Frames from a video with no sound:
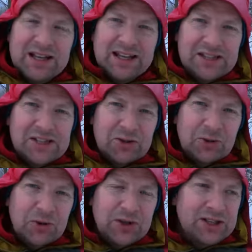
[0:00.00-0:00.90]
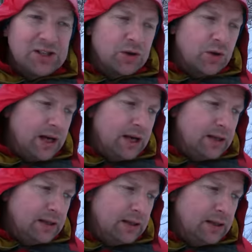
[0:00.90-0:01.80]
It's slow going, so uh,
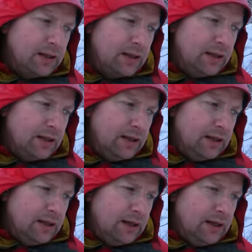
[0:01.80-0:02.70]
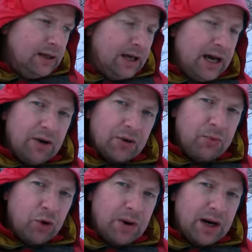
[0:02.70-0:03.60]
yeah, I'll
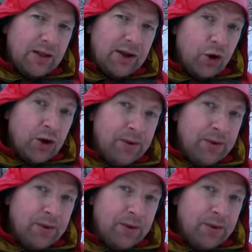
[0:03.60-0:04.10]
report back later.